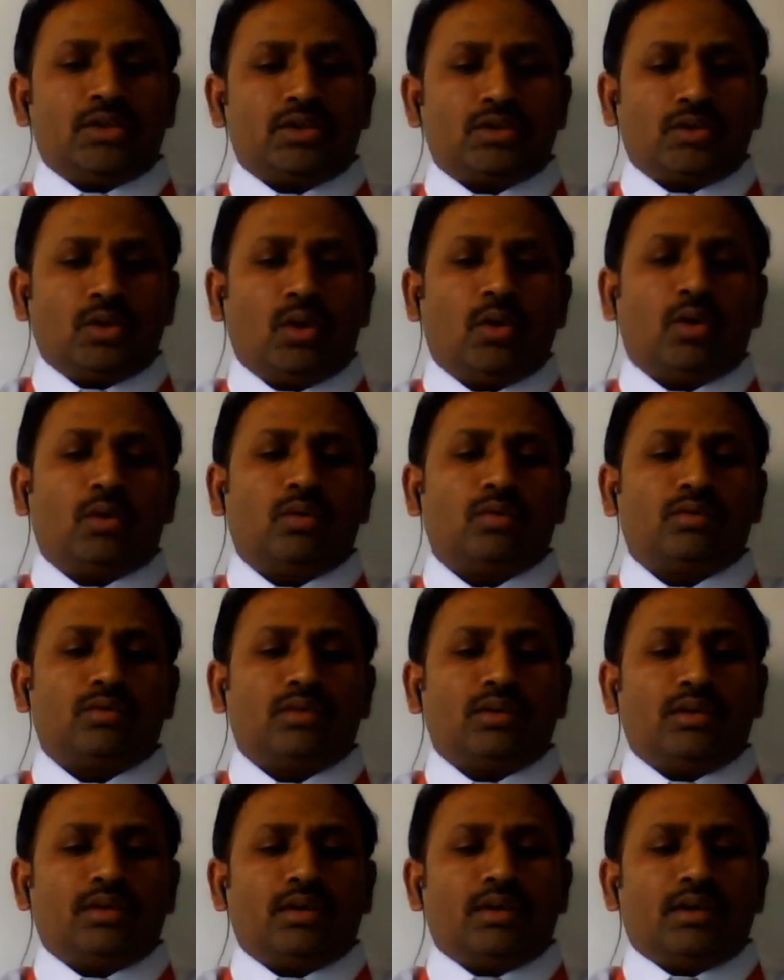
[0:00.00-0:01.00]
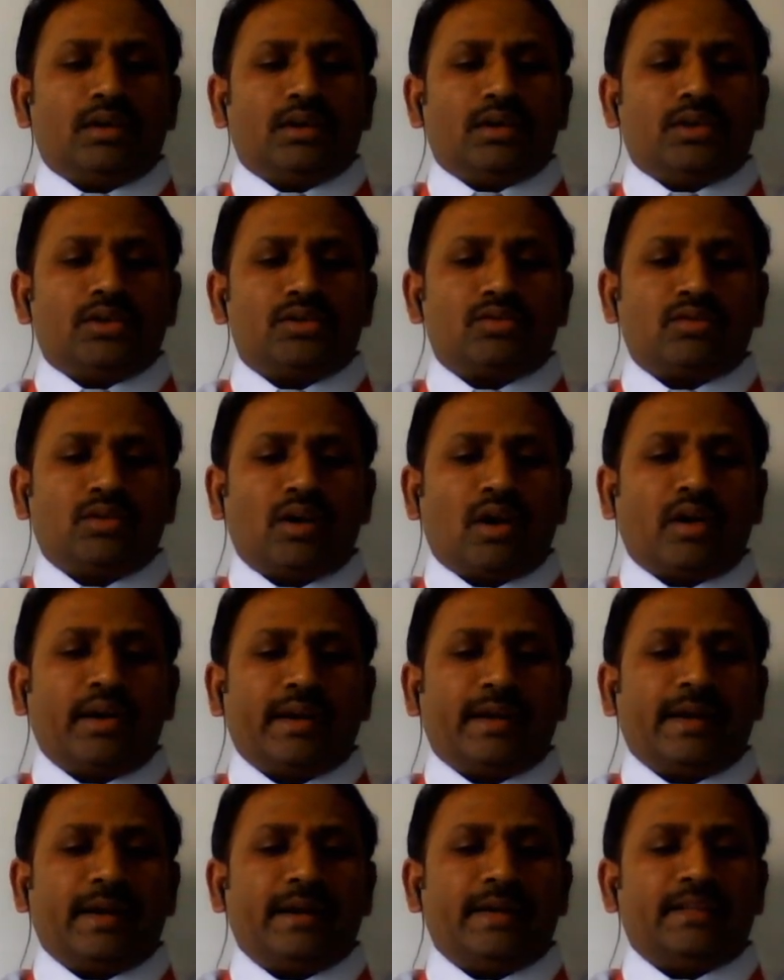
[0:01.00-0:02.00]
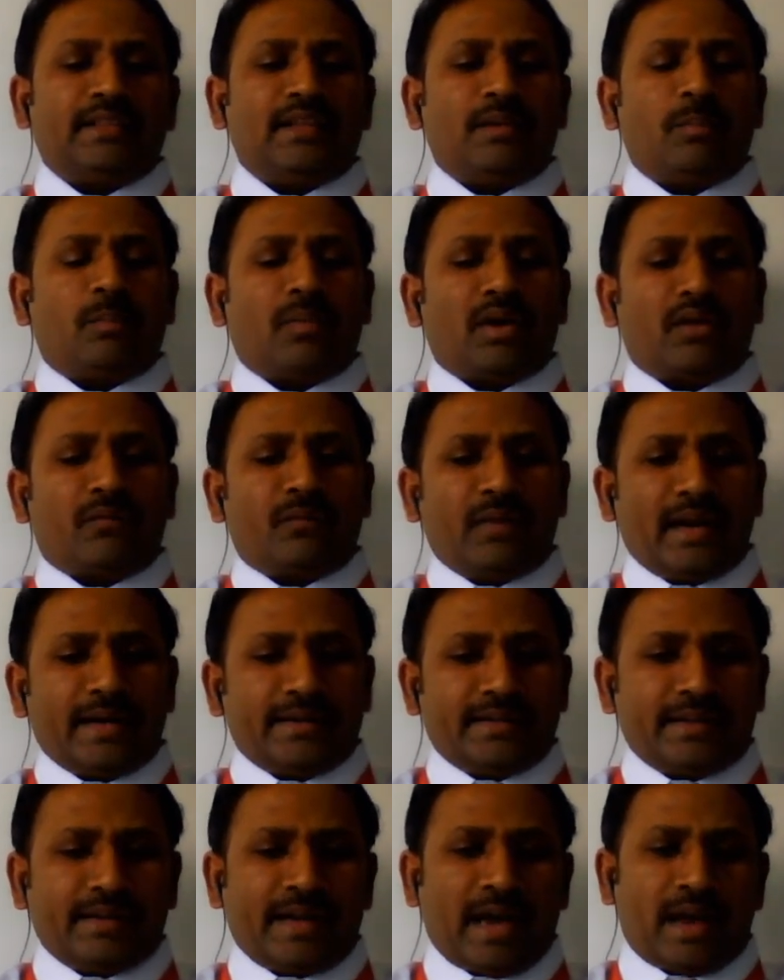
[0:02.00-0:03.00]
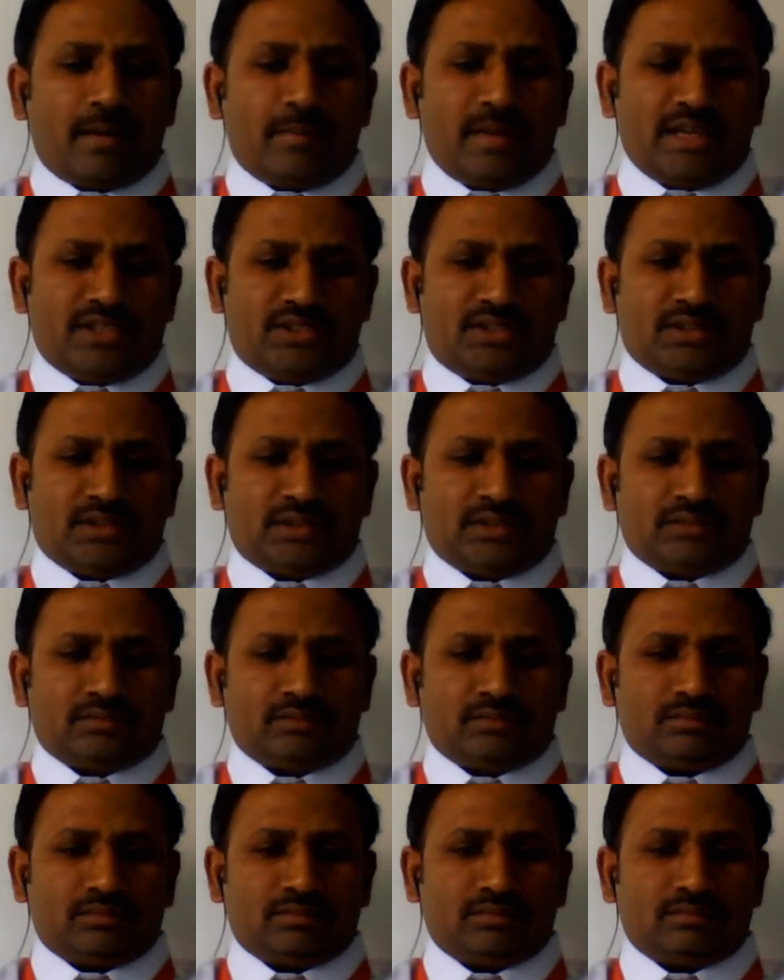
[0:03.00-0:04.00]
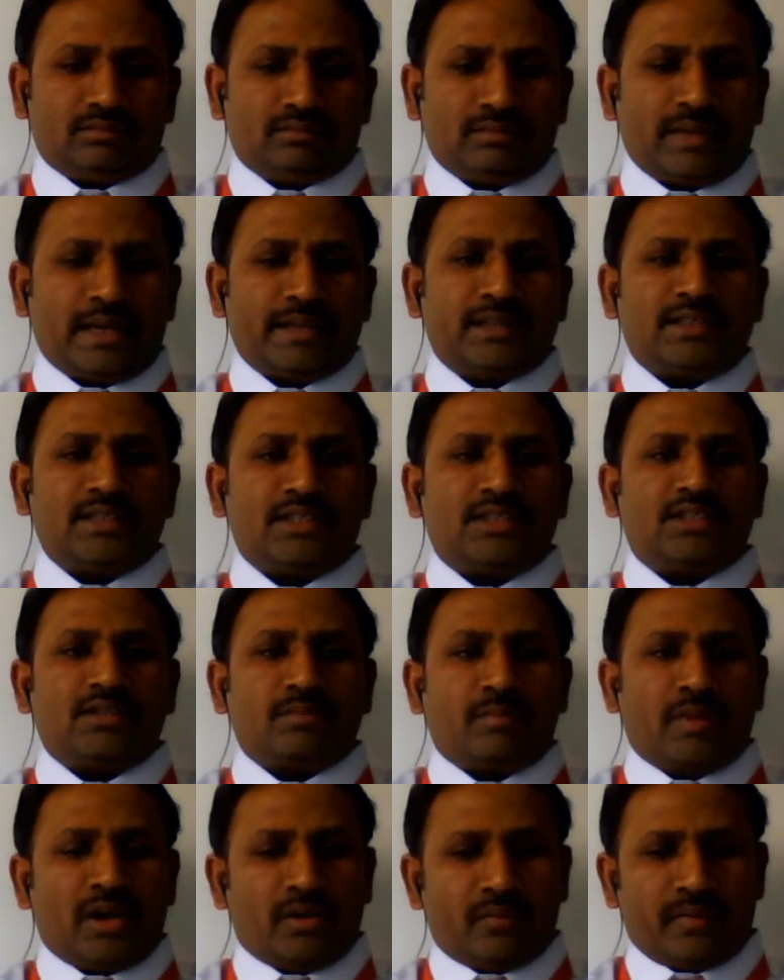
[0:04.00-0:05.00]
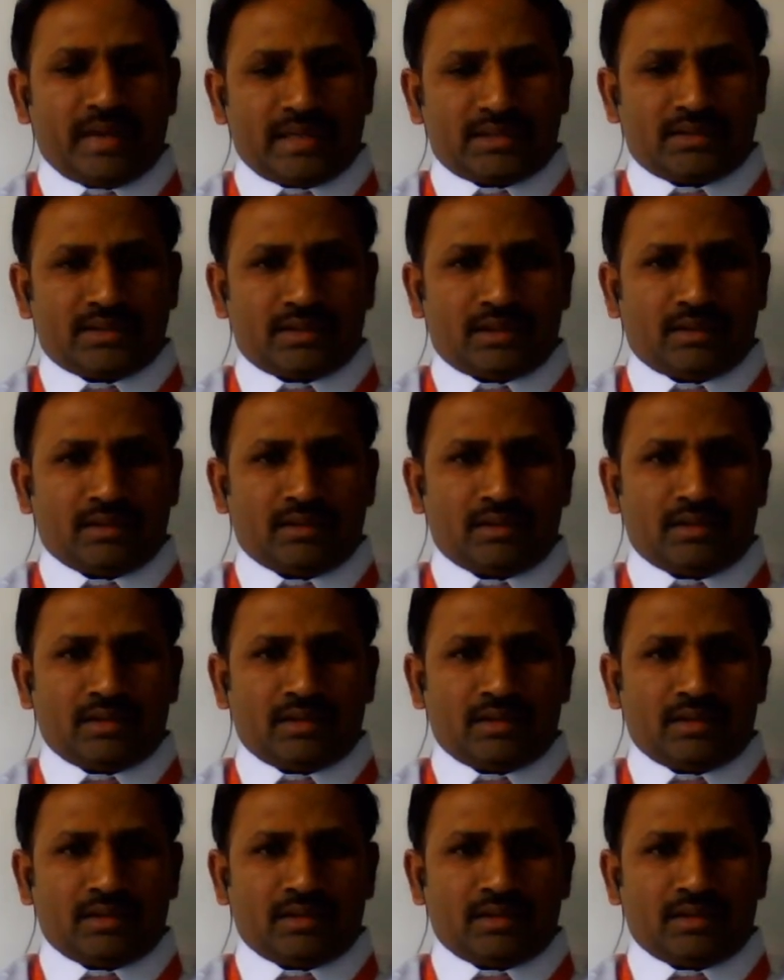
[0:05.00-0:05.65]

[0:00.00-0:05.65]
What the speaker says: So should not get the perfect dimension by this manufacturing.